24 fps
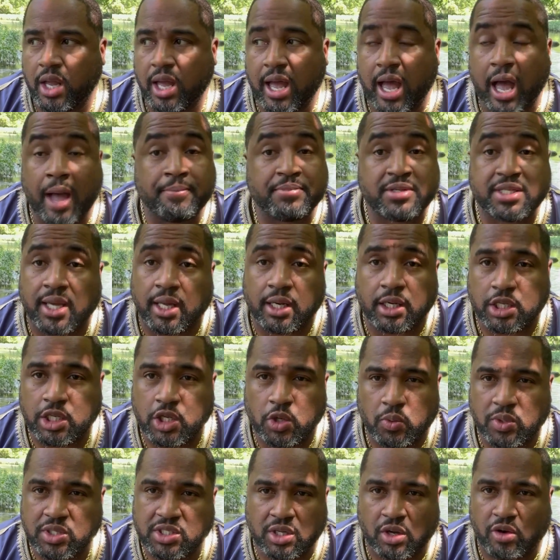I'm telling
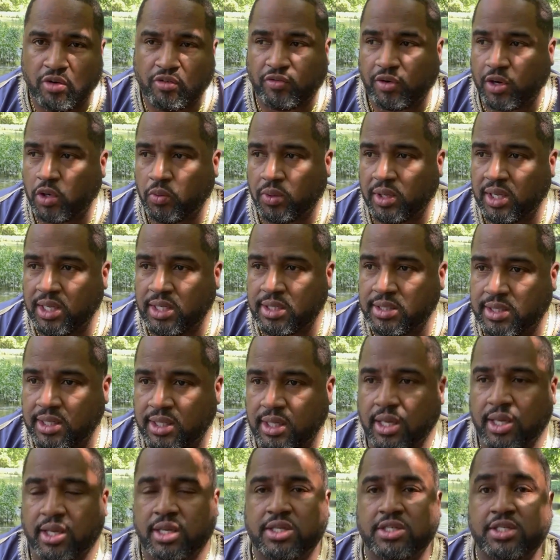you, it's going to flow easy.
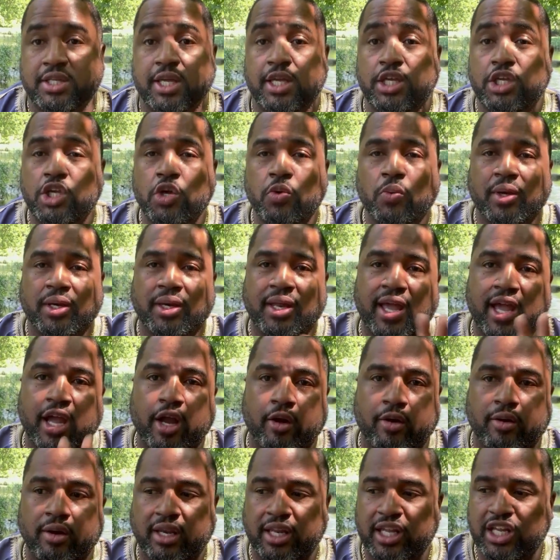See, you
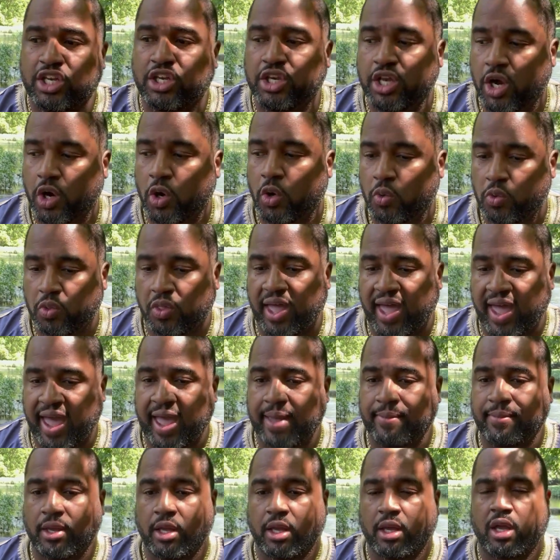inherently know that
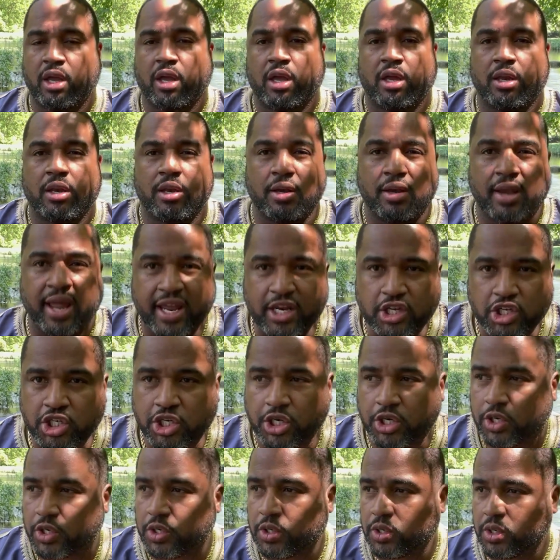
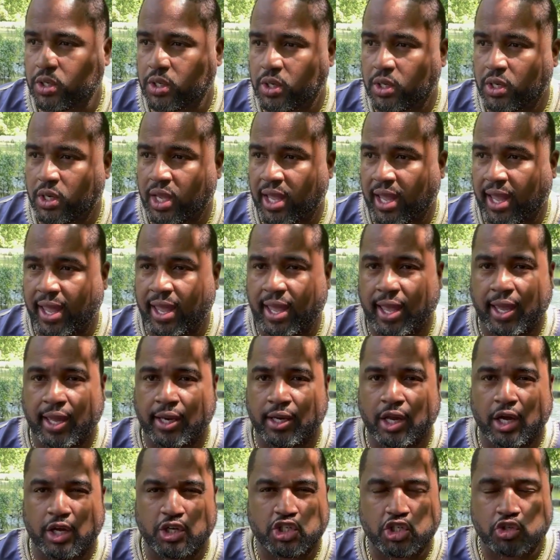nature and
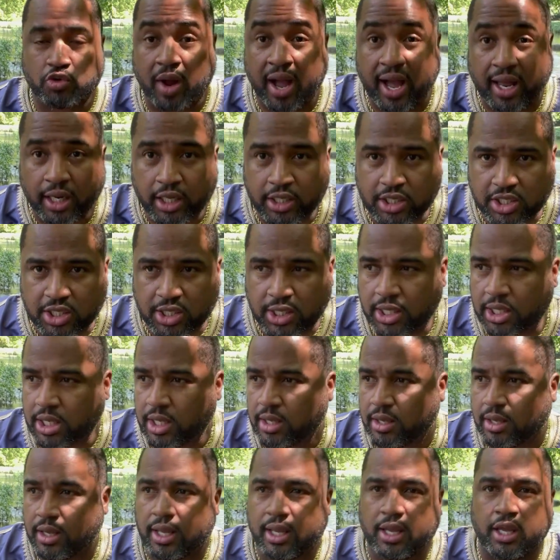astrology
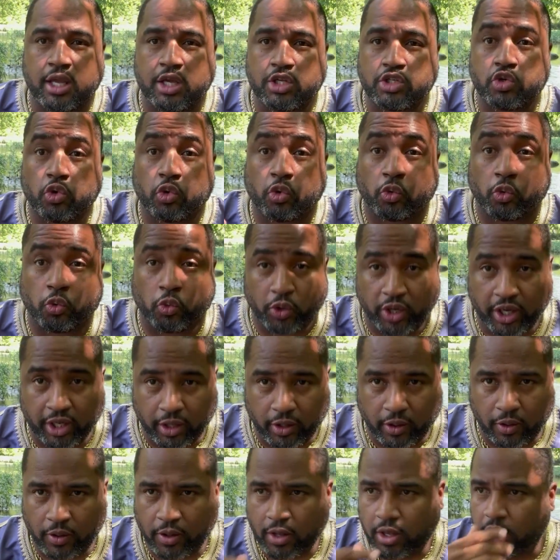is real.
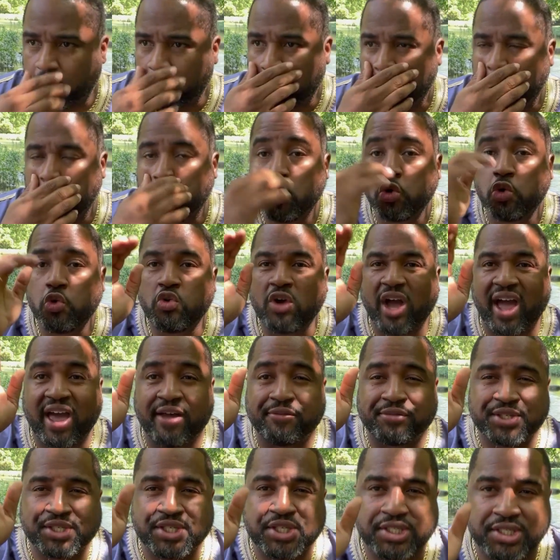You
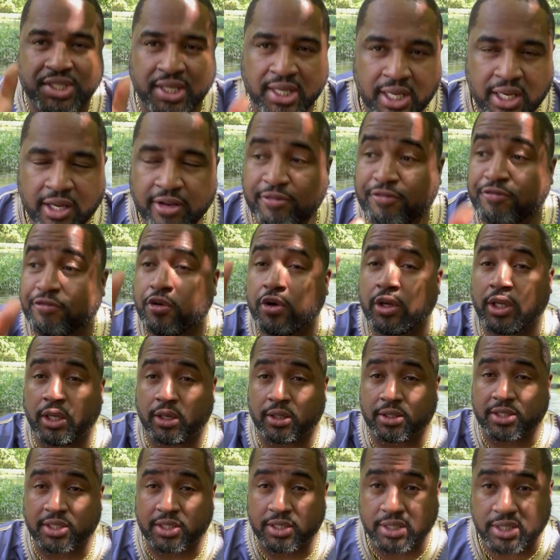have seen for
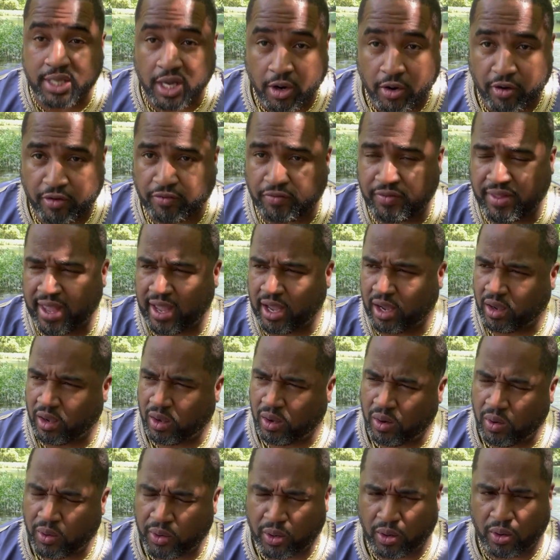yourself that,
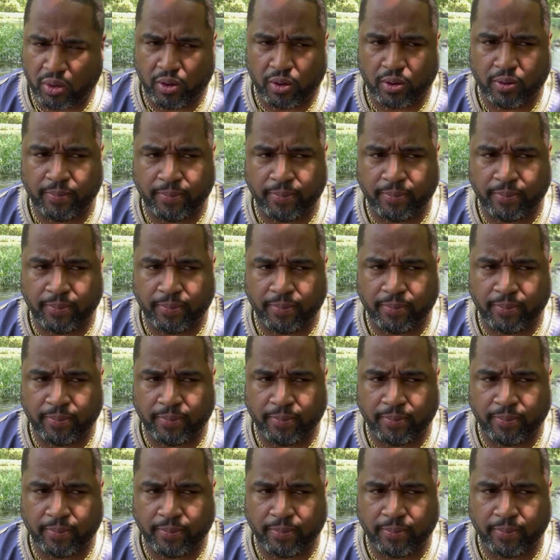hold on,